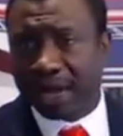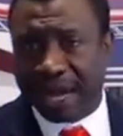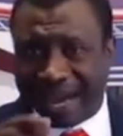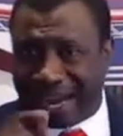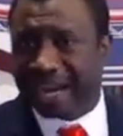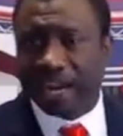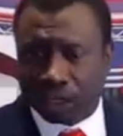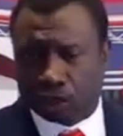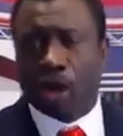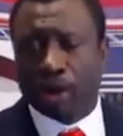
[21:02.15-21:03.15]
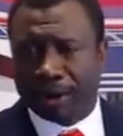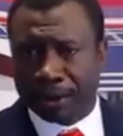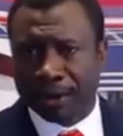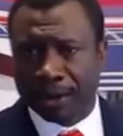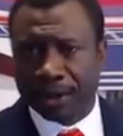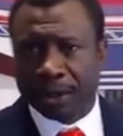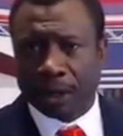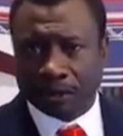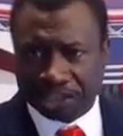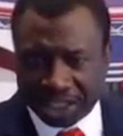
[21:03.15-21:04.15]
any talk
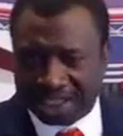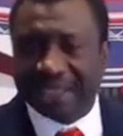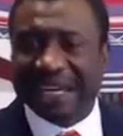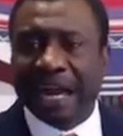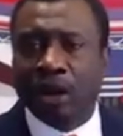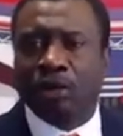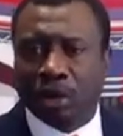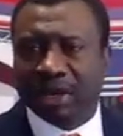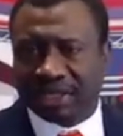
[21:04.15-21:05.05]
of sitting down on the